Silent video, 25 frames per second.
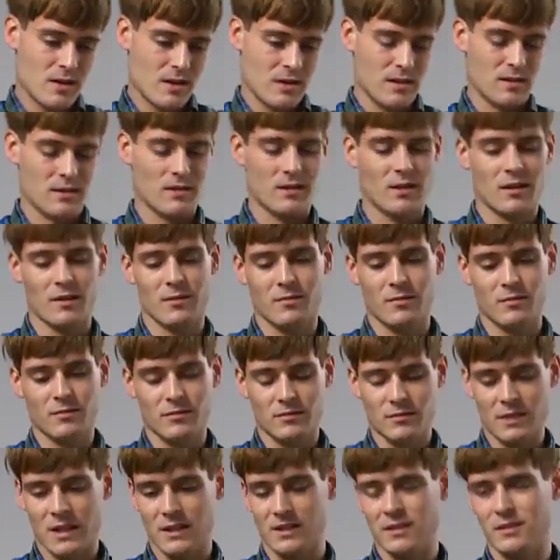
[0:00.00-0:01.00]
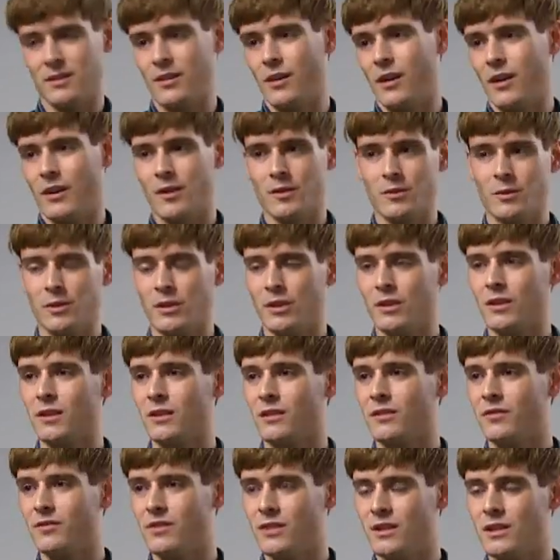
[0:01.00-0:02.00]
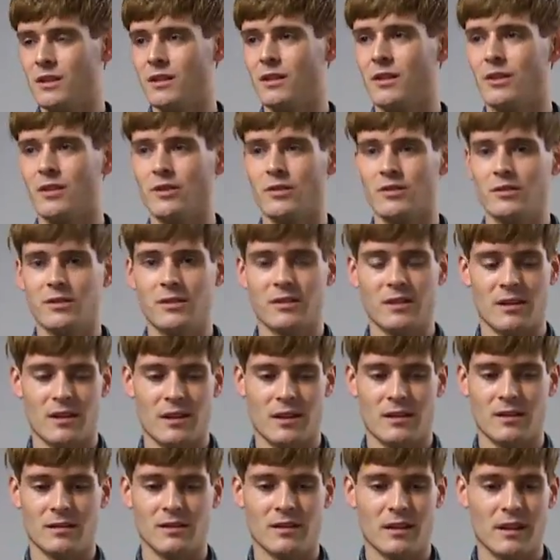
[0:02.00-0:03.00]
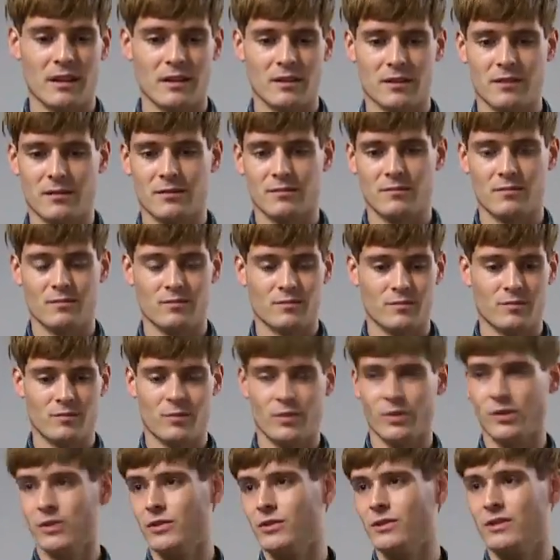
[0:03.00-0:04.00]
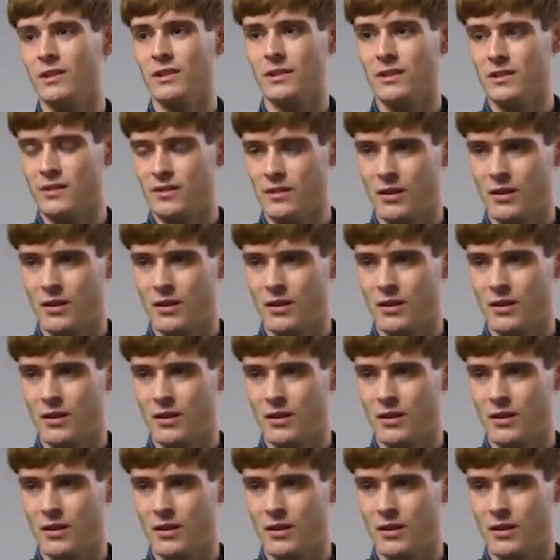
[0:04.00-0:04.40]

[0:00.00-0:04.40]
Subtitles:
and that's the artwork and the videos and like producing the